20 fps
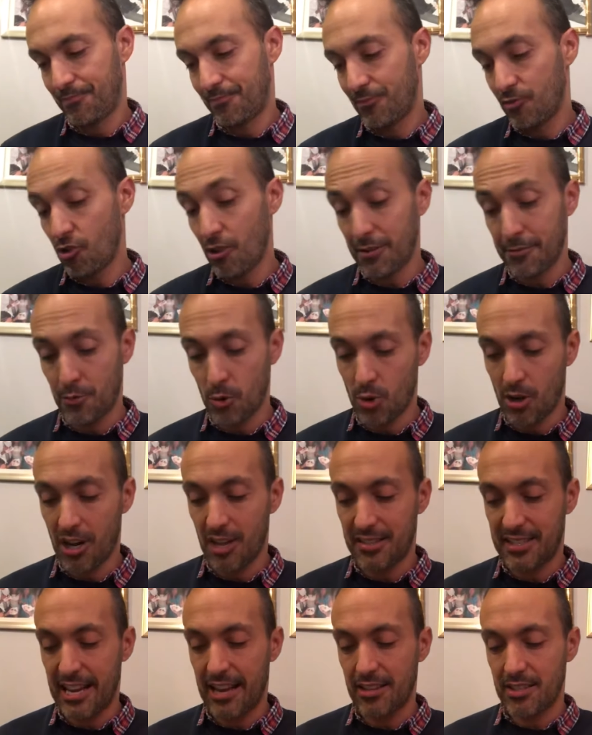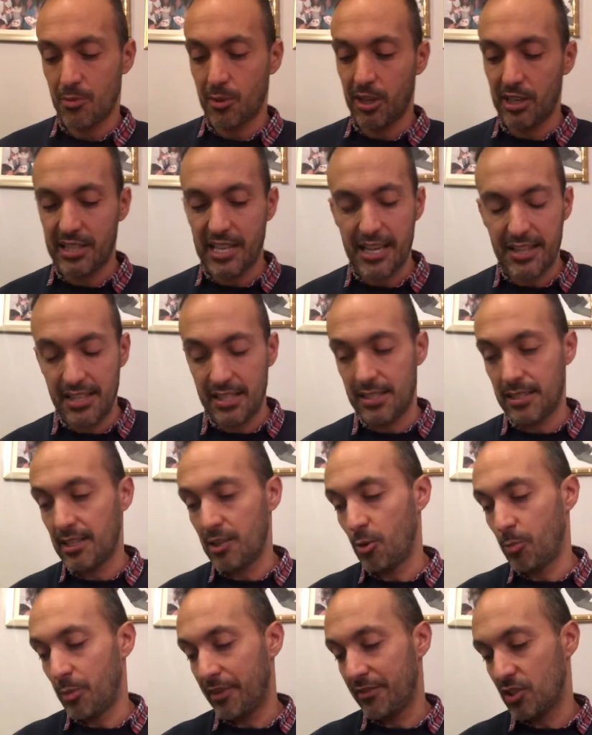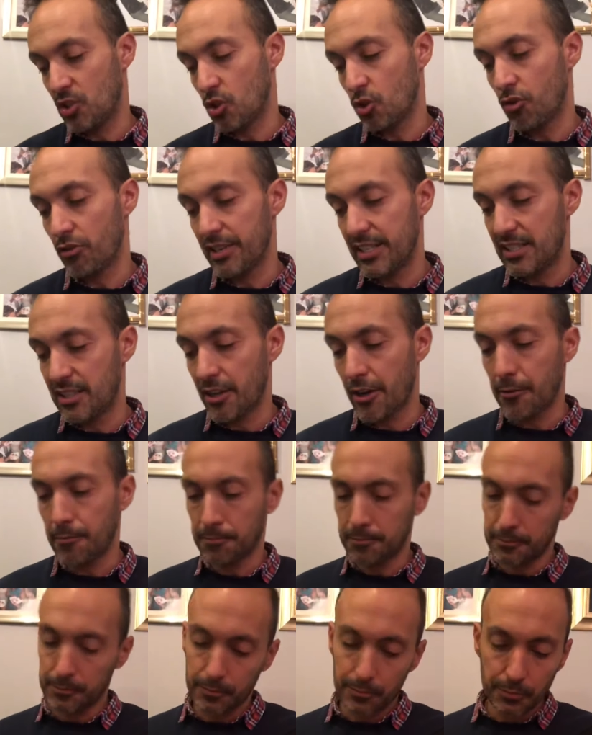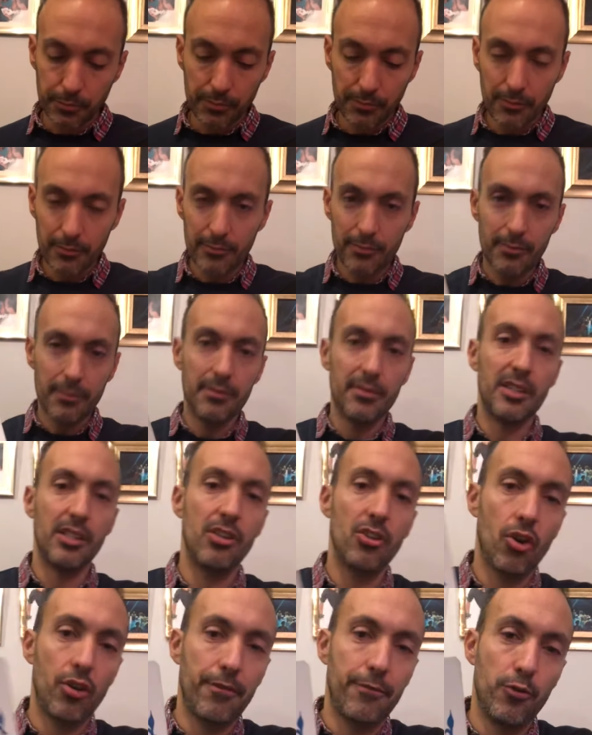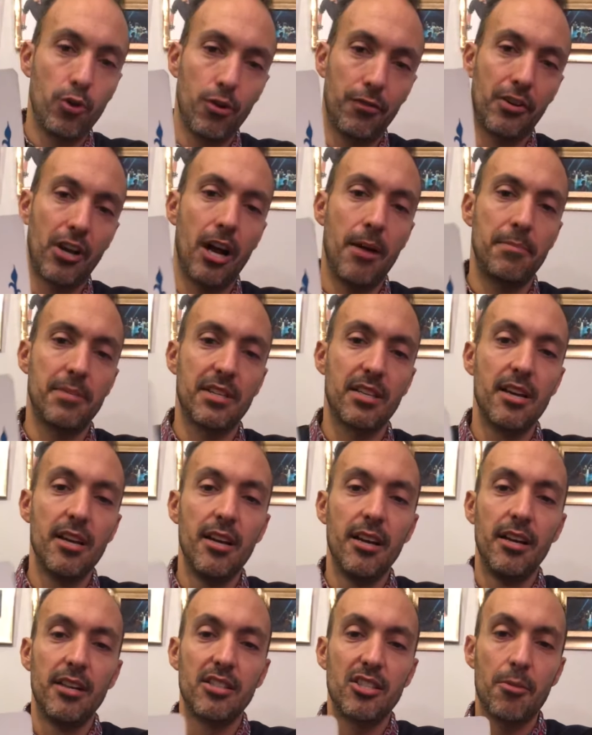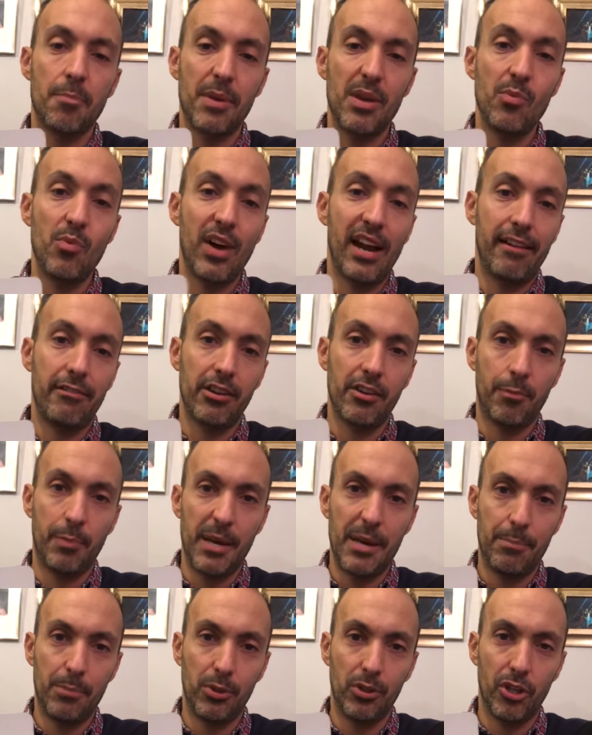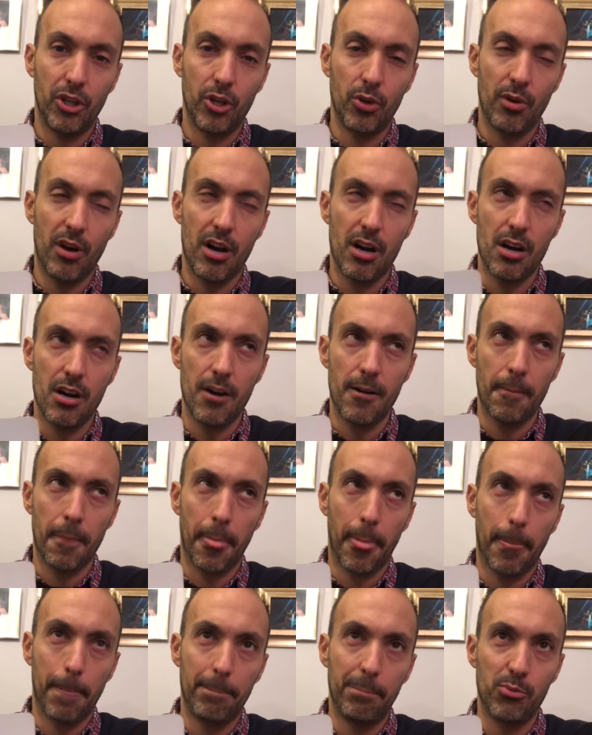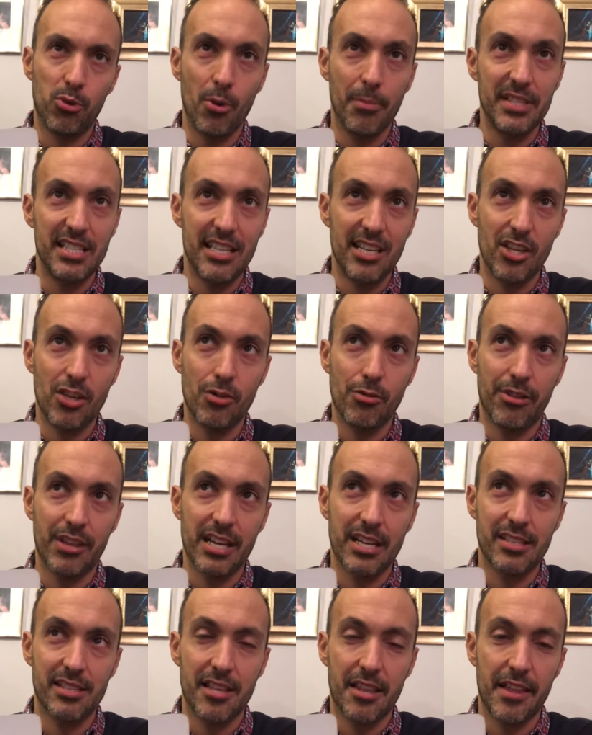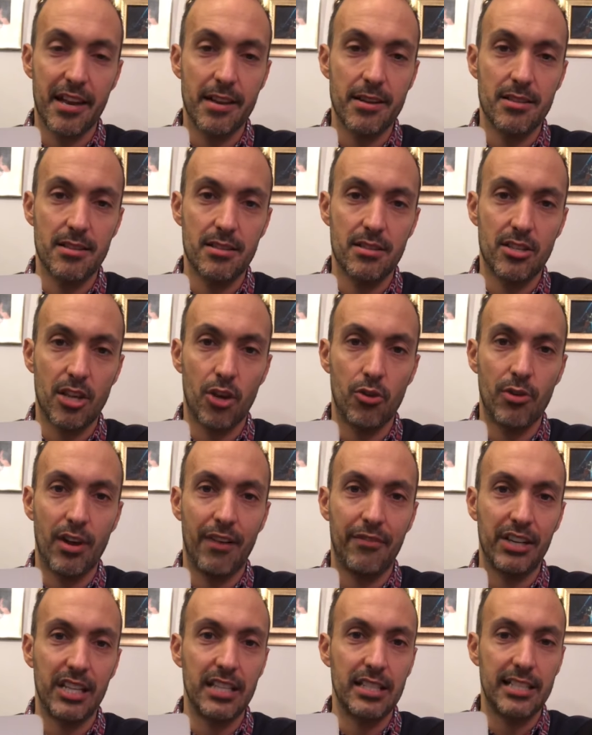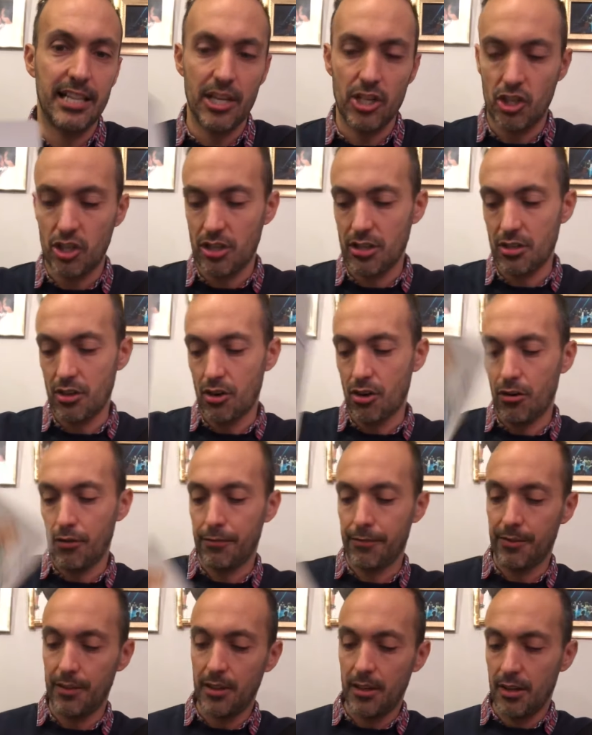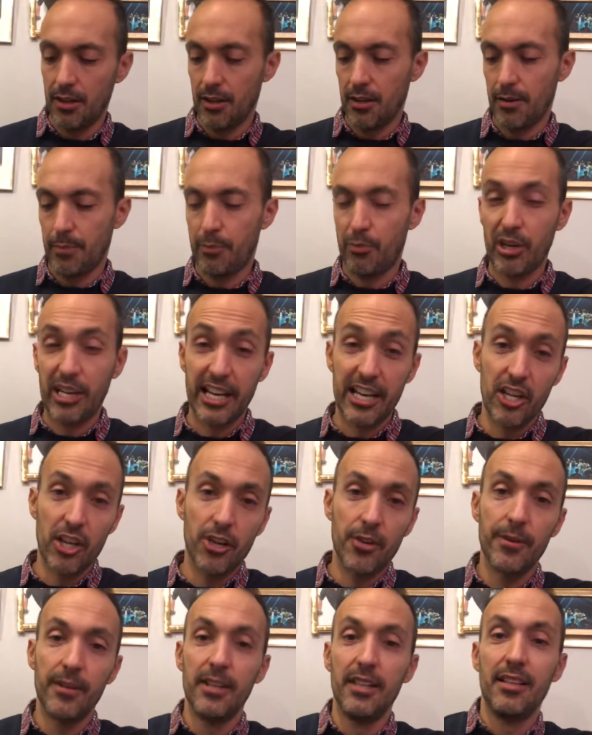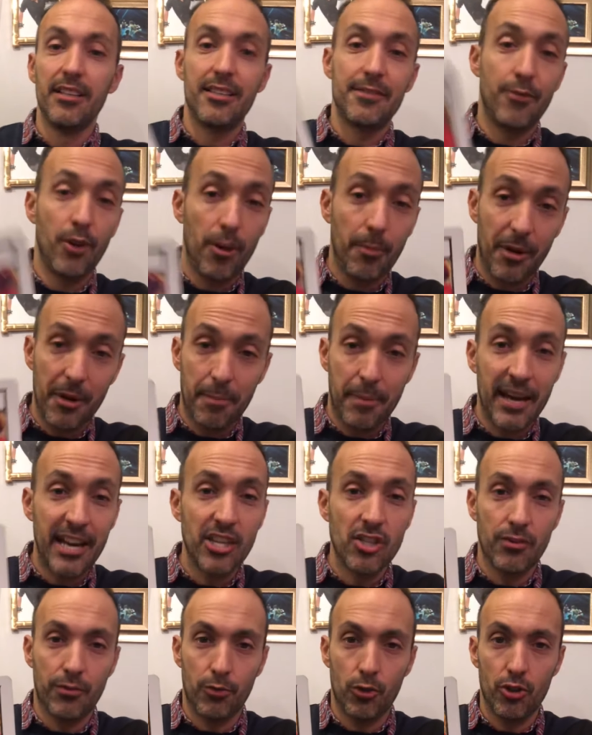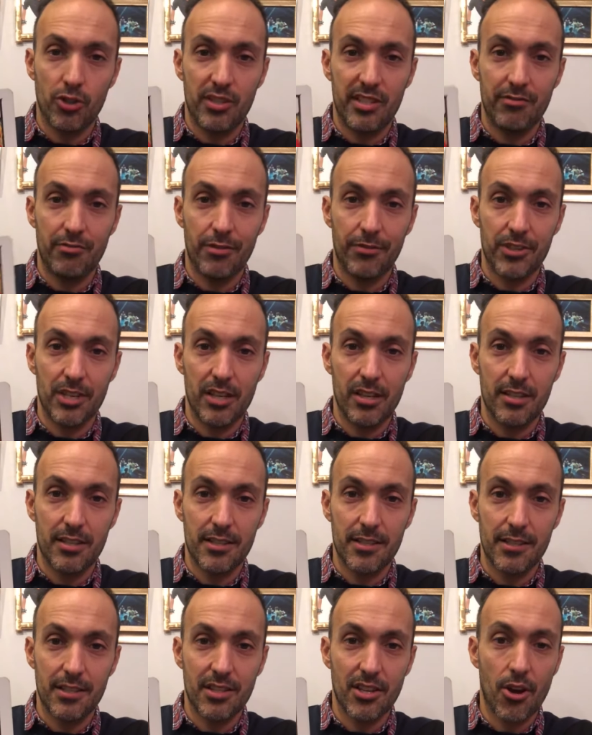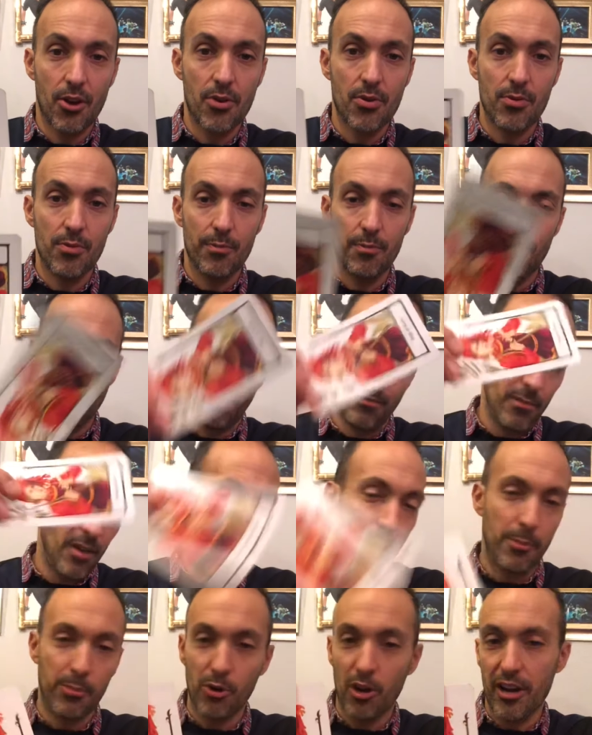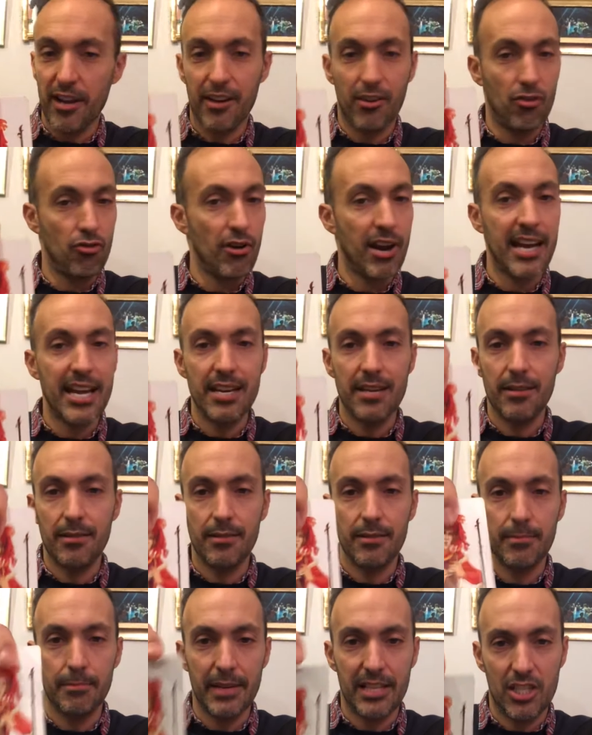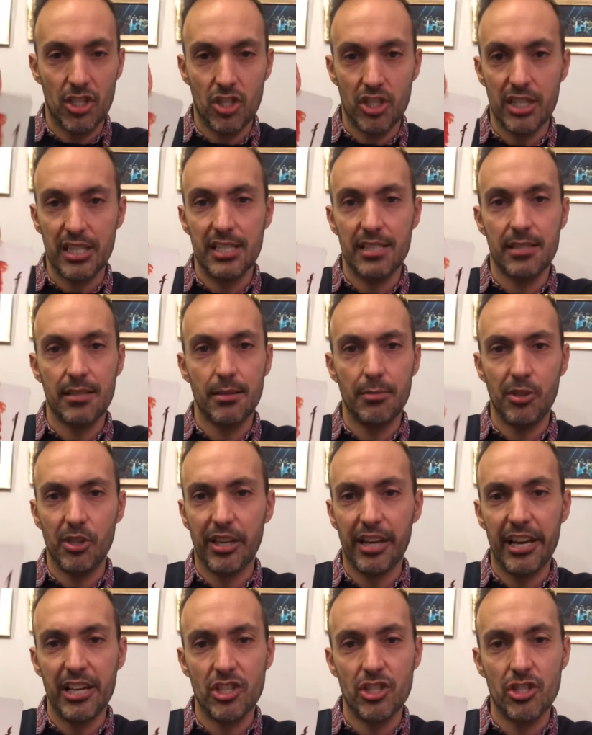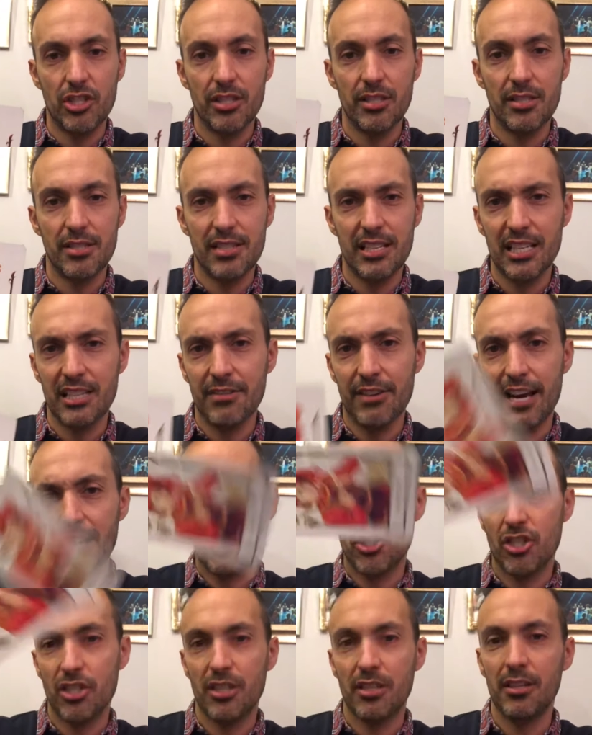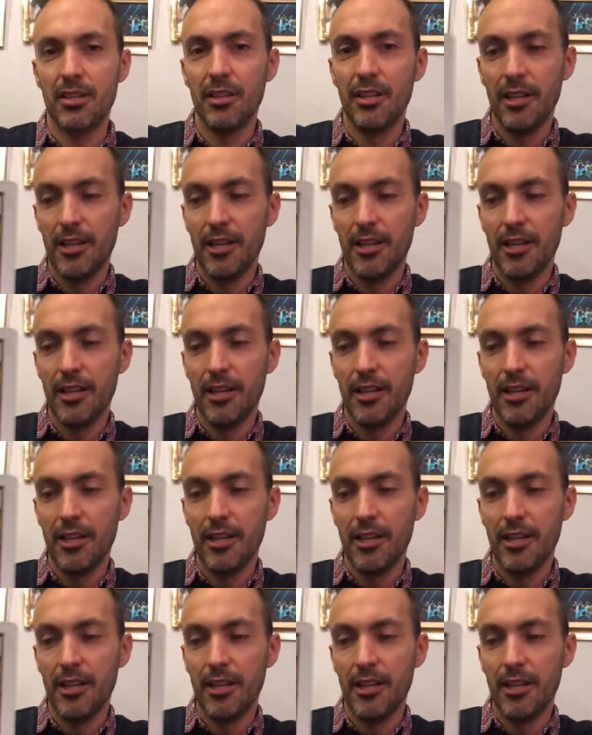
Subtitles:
Your other 4 cards out, so we're going to take these as a little bit of a story. So you've got the Four of Cups. So be wary of people who are promising you things that they don't have any intention of bringing you. It's followed by the Page of Rods in reverse. So upright, great, messages, communications, things of action.